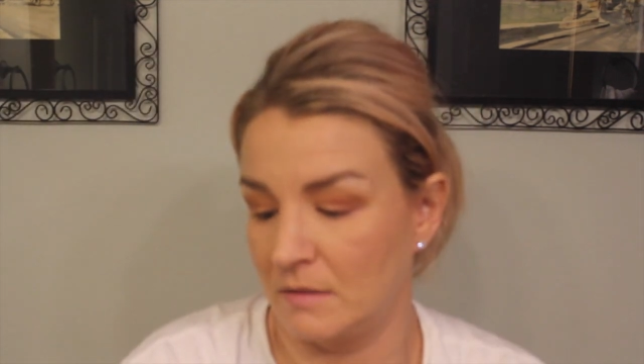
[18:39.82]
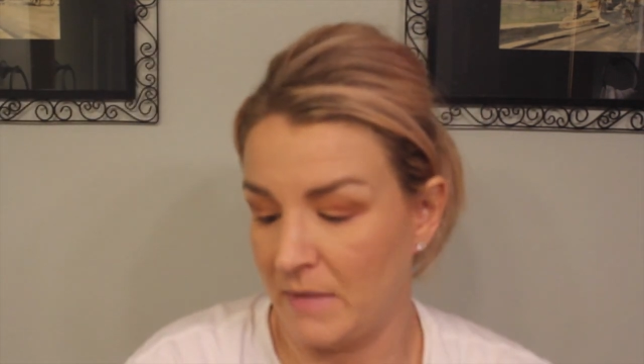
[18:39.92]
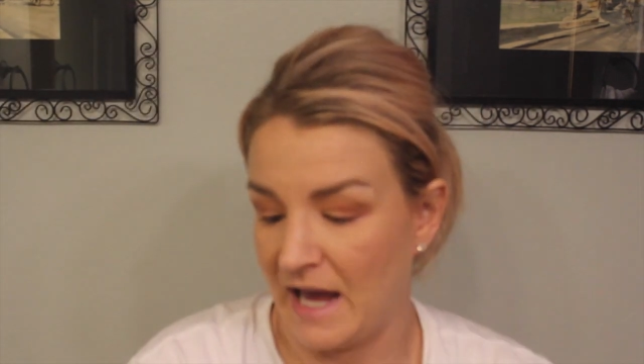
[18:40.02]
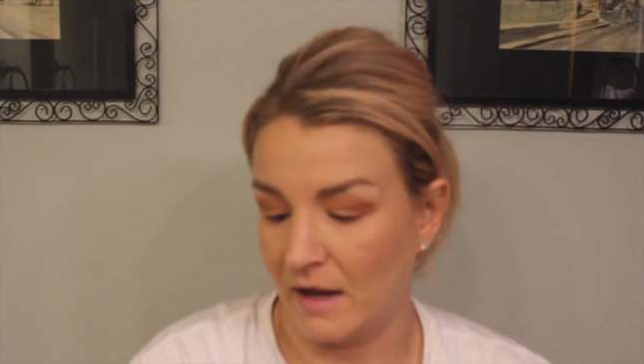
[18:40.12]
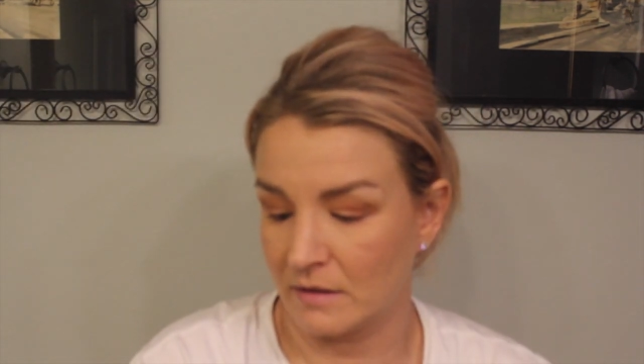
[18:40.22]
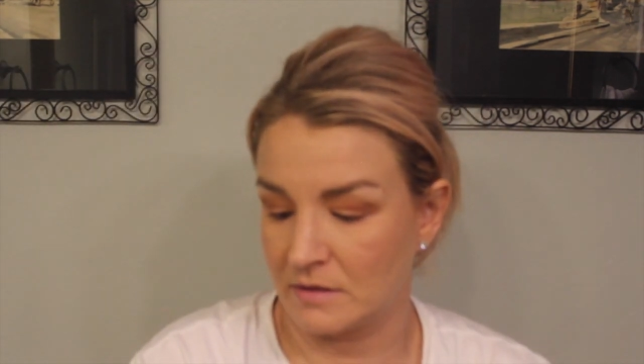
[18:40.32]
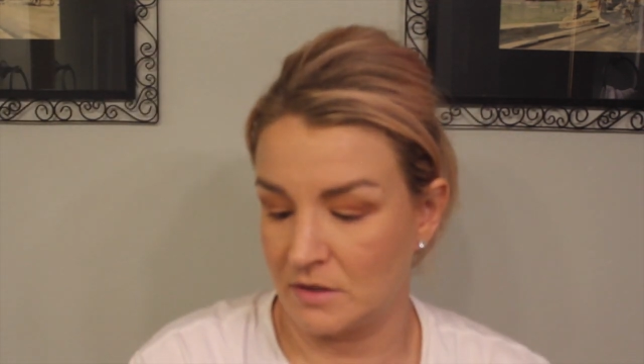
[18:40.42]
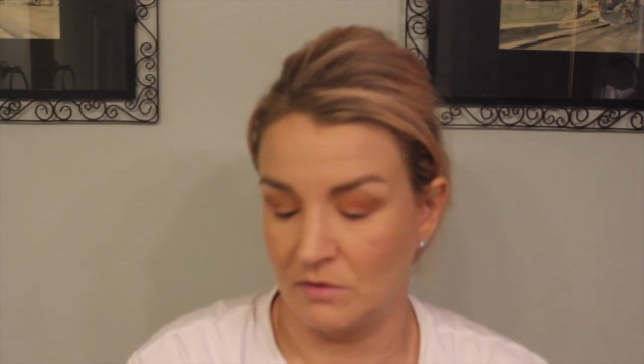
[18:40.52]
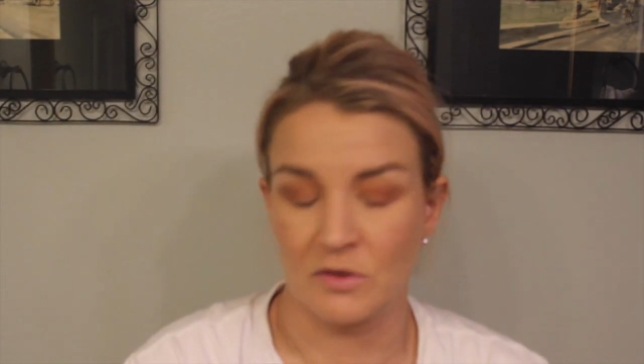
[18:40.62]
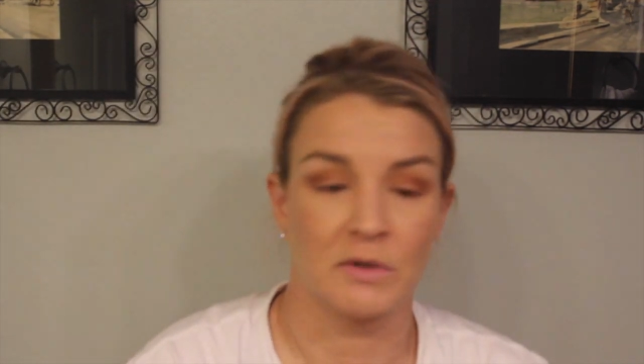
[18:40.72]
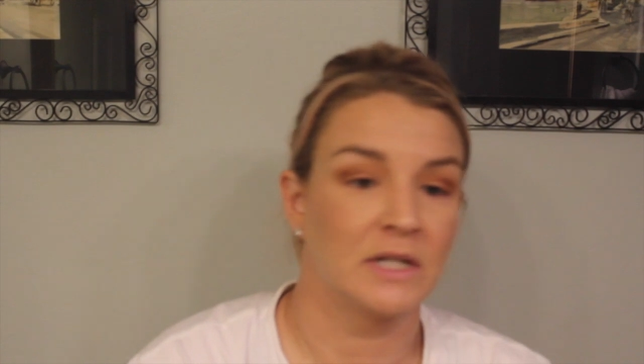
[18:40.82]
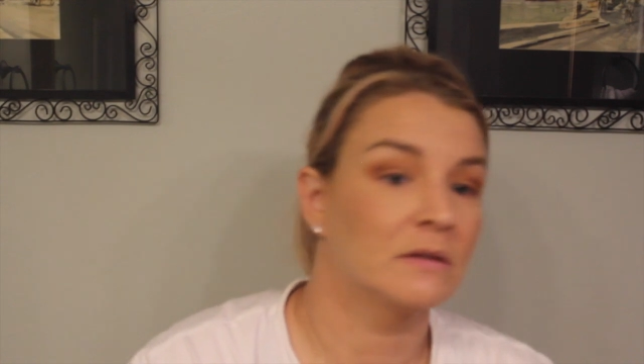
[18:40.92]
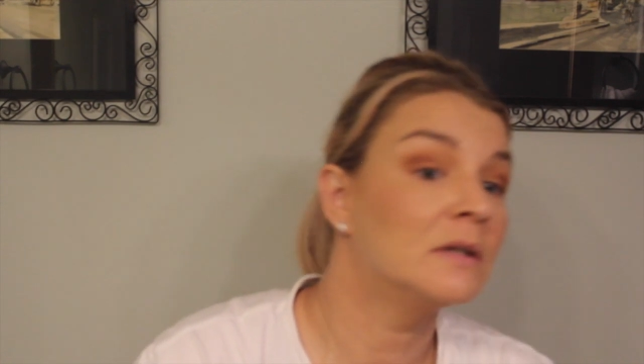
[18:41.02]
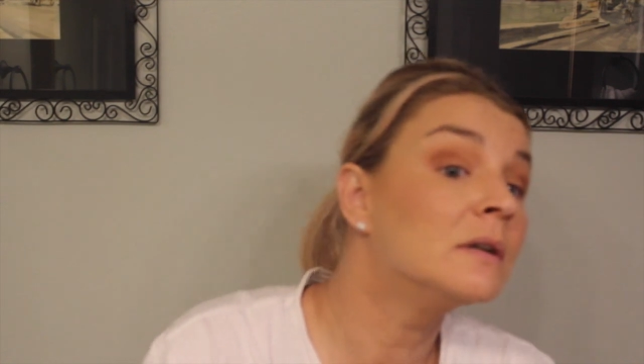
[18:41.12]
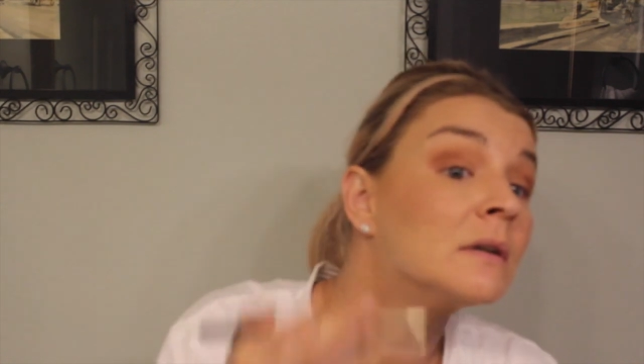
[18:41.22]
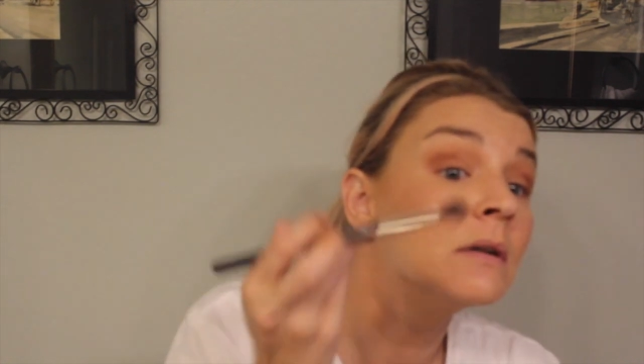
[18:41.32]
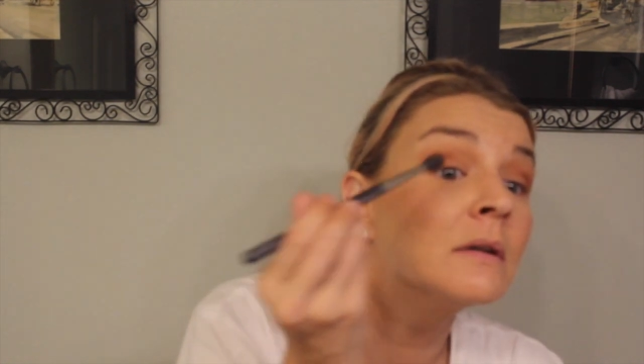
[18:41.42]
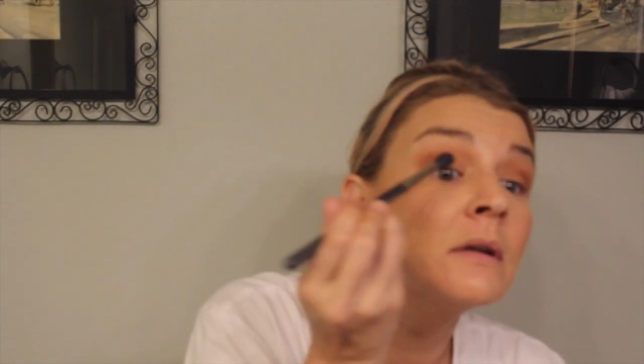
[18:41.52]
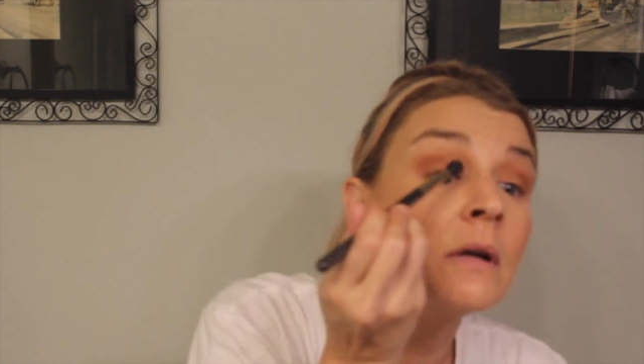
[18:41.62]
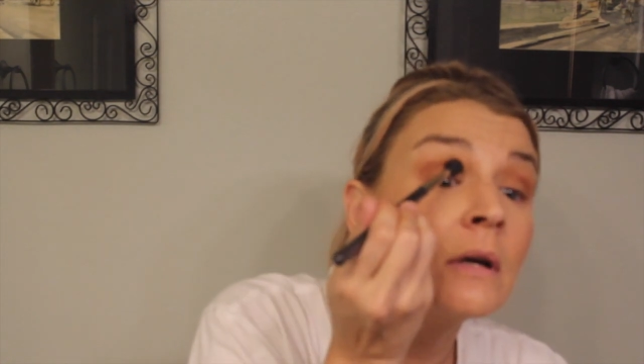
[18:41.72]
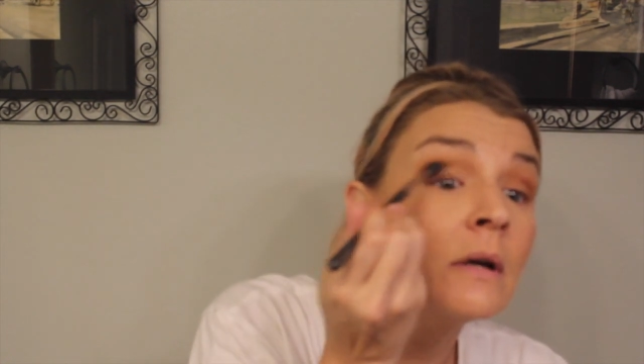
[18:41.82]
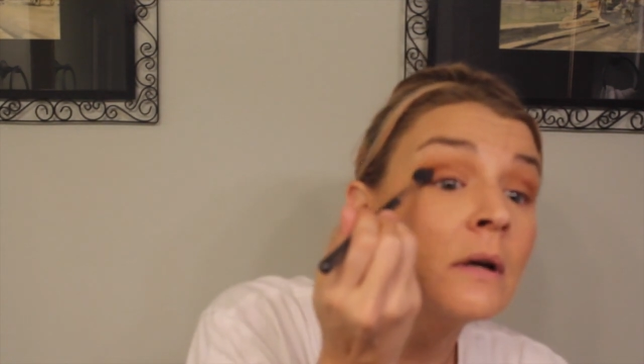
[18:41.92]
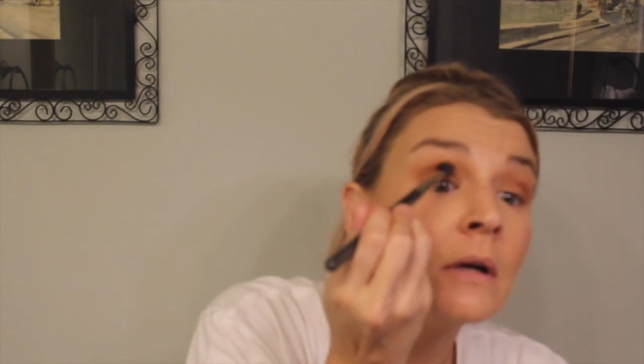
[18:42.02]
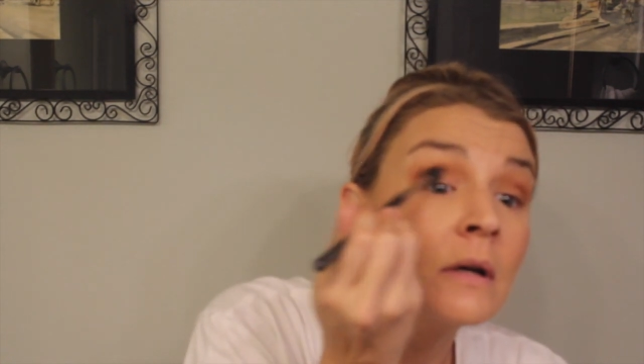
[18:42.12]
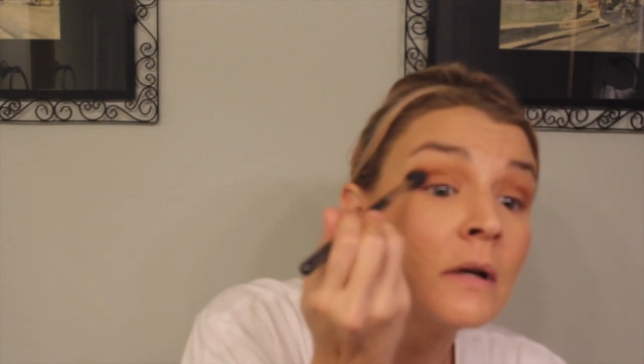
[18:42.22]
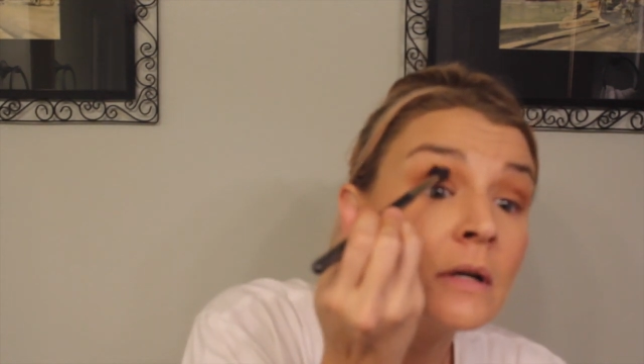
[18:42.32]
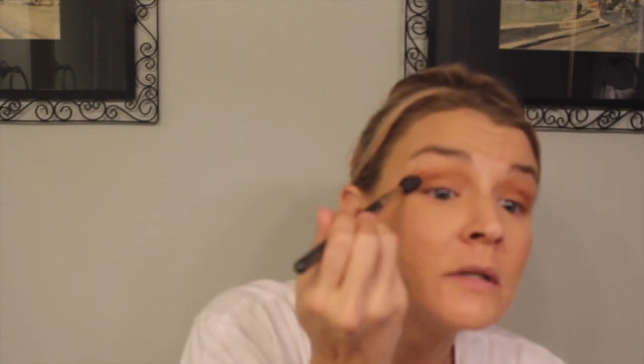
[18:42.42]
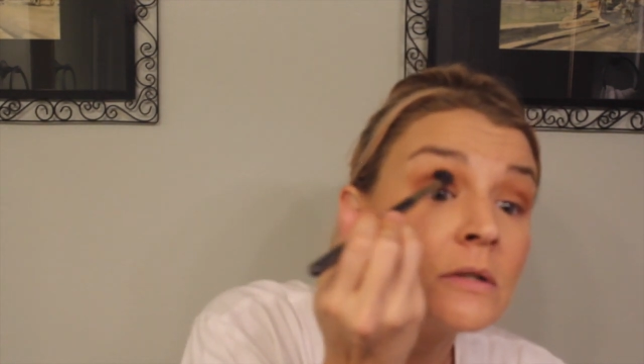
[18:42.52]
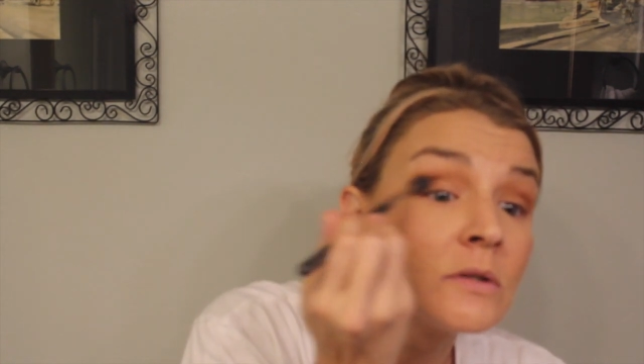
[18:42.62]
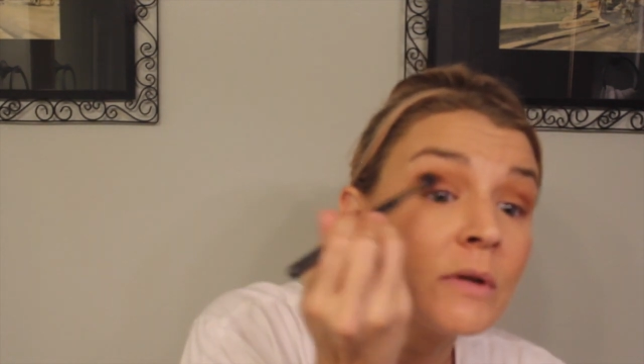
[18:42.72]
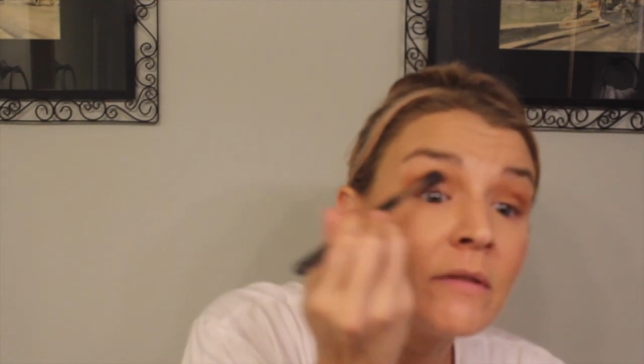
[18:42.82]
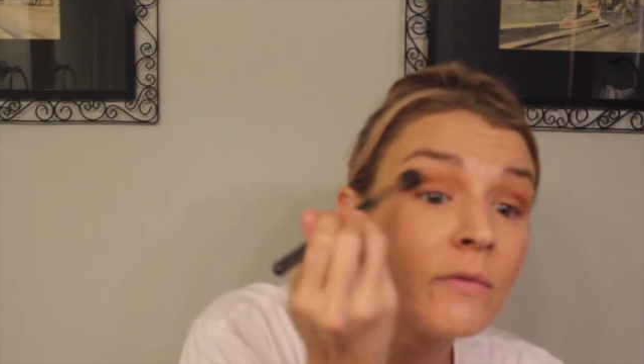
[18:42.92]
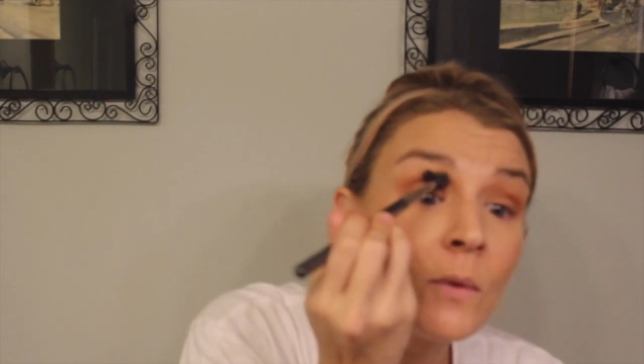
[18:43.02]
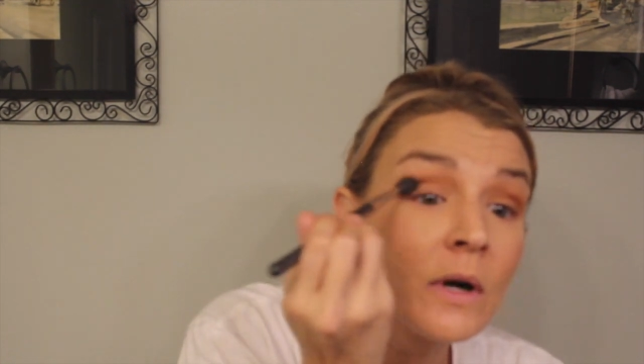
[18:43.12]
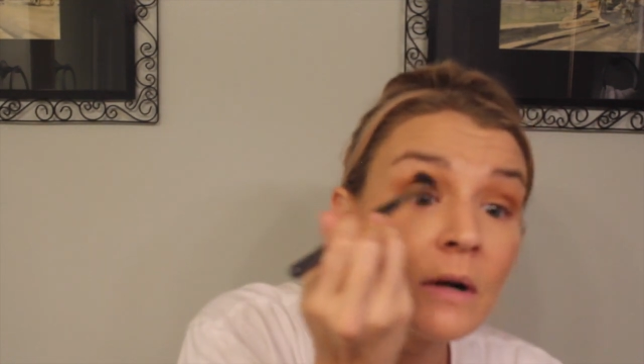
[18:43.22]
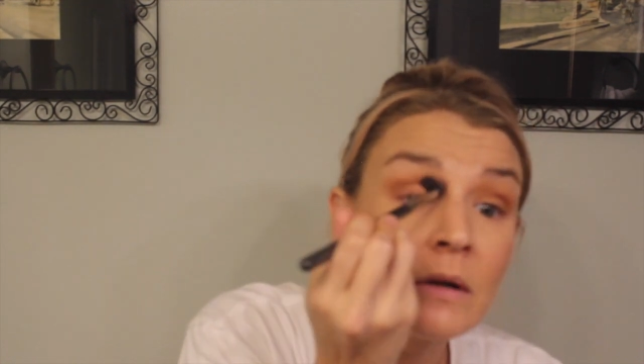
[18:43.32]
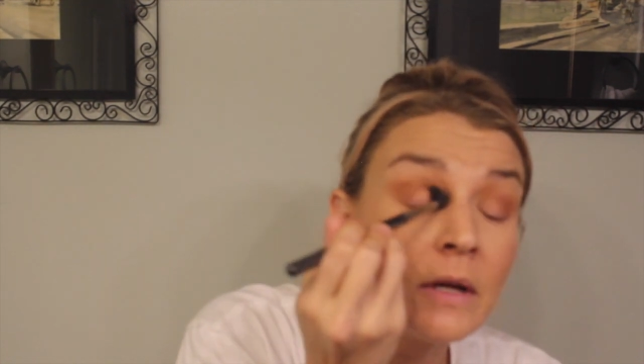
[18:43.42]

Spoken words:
the MAC 224,